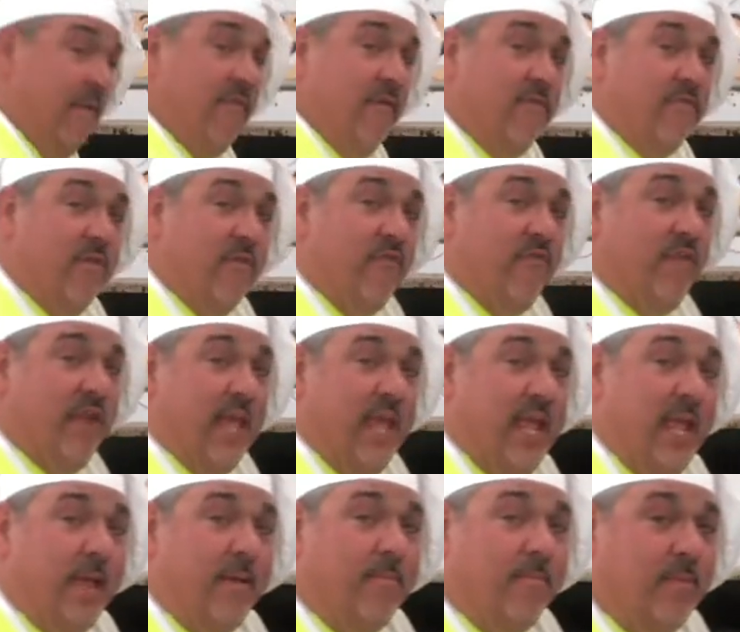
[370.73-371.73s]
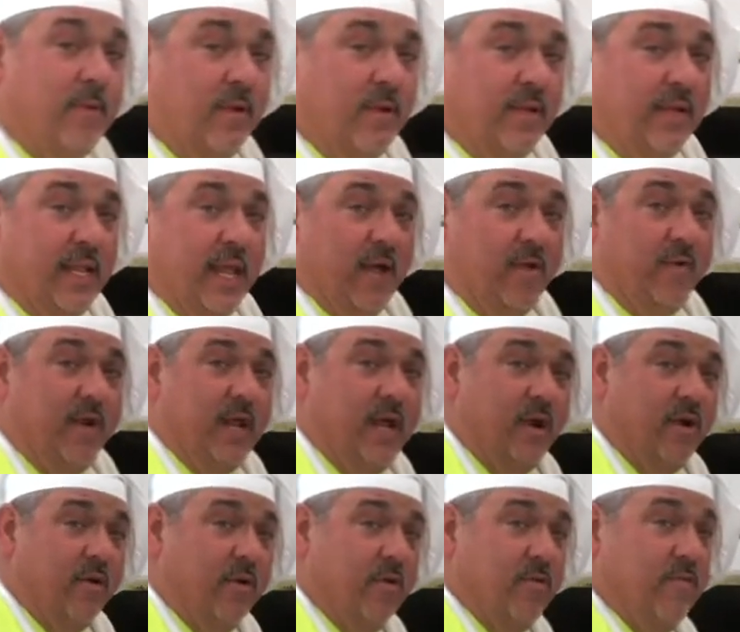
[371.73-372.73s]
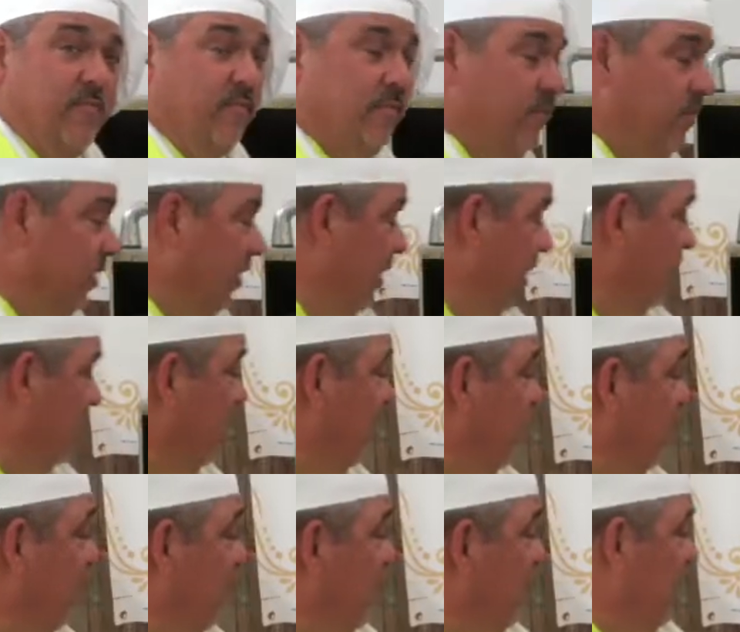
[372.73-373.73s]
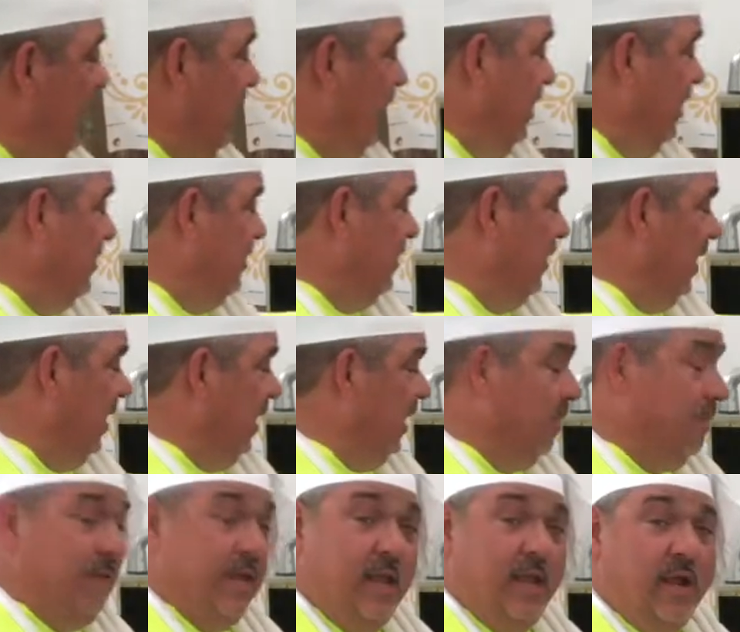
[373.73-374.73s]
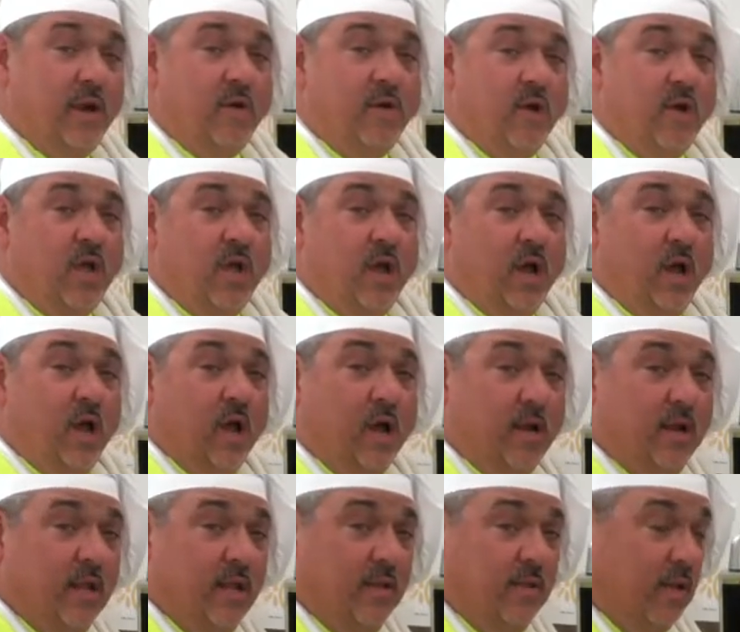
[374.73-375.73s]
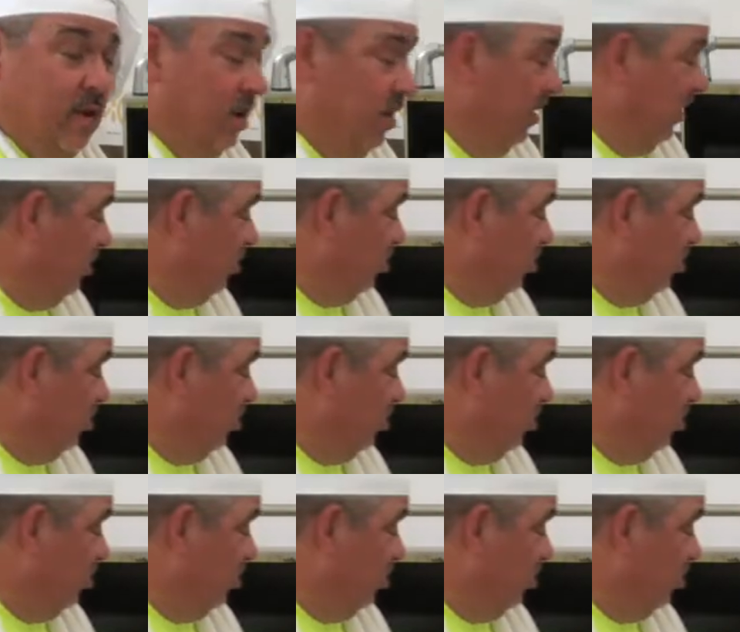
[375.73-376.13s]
of the flame down here. Okay, and I set it up here on this